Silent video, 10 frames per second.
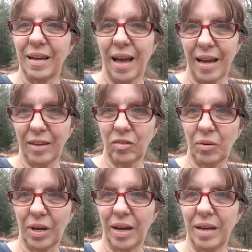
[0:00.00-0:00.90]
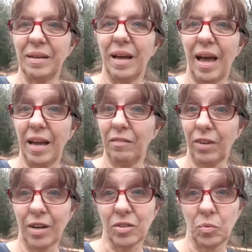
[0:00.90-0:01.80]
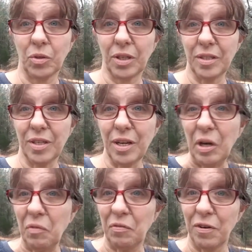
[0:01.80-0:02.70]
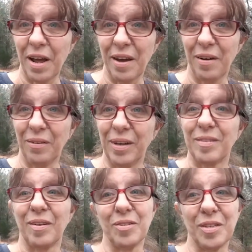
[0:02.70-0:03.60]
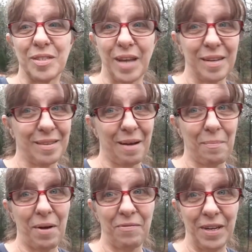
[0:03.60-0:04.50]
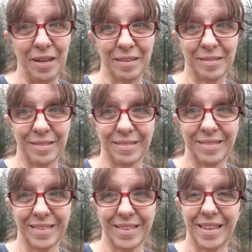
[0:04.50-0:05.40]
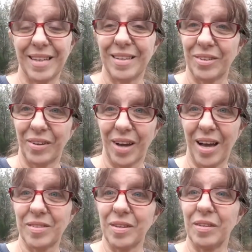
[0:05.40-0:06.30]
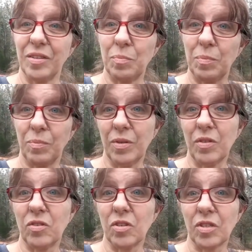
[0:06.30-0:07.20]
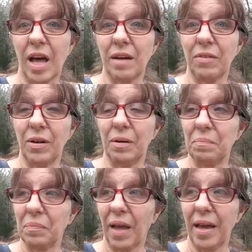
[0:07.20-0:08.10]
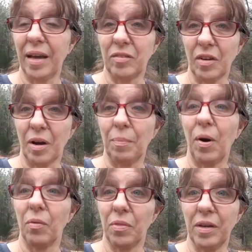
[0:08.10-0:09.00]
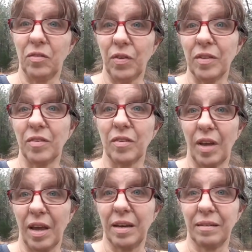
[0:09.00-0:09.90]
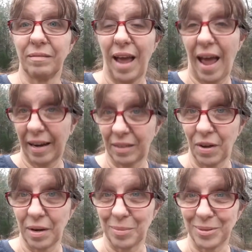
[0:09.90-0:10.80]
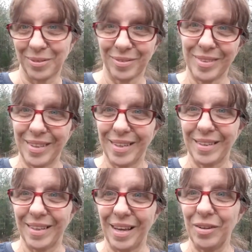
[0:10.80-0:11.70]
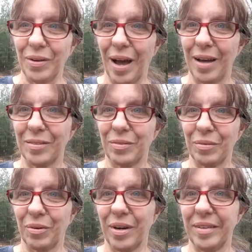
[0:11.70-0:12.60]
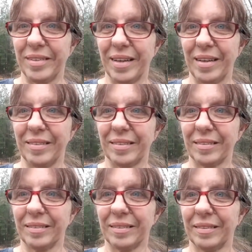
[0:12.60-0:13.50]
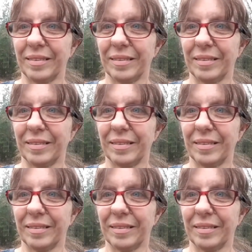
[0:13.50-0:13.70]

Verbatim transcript: Hank's okay. Hank vlogs will continue for now as long as he stays out of my fence. So guys, this is just kind of a heads up on these fences and active animals. Thank you guys from Crazy Days.